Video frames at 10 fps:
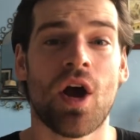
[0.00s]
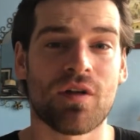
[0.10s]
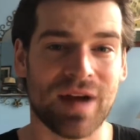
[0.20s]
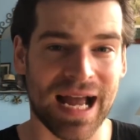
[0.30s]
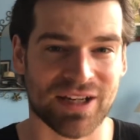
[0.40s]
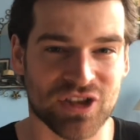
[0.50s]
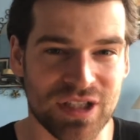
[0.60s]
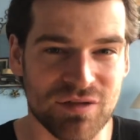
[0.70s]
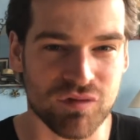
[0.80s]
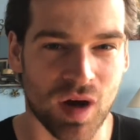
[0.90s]
of
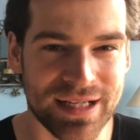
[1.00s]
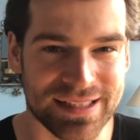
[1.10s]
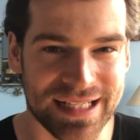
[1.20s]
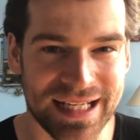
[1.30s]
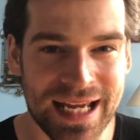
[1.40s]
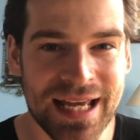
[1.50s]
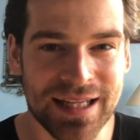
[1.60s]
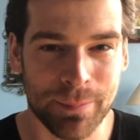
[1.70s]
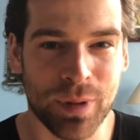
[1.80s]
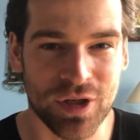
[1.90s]
actually writing
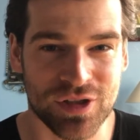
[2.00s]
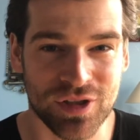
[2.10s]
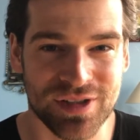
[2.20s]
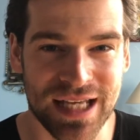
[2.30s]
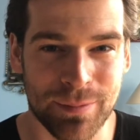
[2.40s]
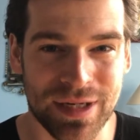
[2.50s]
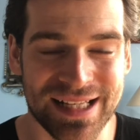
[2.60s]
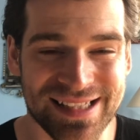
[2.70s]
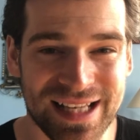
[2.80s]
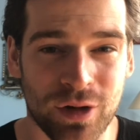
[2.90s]
that personal statement
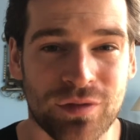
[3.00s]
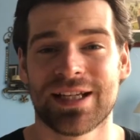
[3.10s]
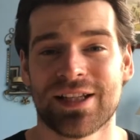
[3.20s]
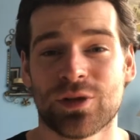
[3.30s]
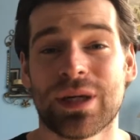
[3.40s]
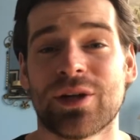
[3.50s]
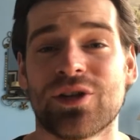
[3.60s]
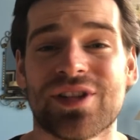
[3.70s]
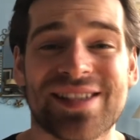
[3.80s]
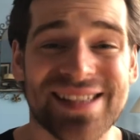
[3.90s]
itself to allow you
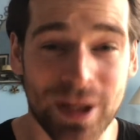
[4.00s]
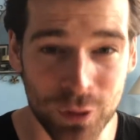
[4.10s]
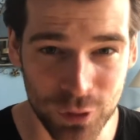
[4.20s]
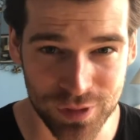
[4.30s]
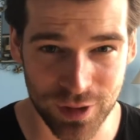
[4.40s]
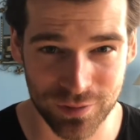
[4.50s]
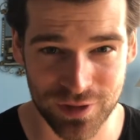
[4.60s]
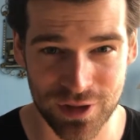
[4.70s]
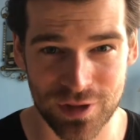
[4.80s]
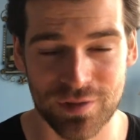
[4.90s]
to sell yourself
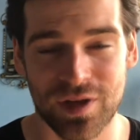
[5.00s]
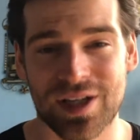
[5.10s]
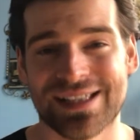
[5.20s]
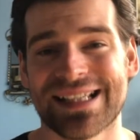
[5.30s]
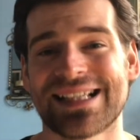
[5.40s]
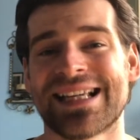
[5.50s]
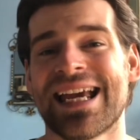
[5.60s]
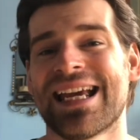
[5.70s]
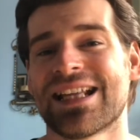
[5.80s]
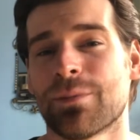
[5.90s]
to the universities
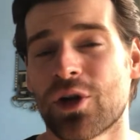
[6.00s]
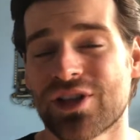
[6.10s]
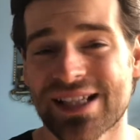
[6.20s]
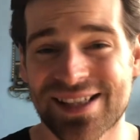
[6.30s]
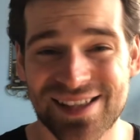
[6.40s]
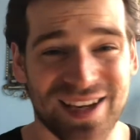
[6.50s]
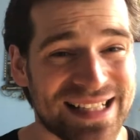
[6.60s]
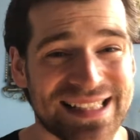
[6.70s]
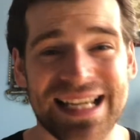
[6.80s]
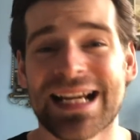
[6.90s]
in the most
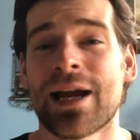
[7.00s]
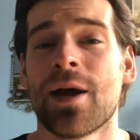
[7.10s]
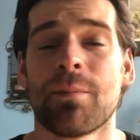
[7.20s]
exciting,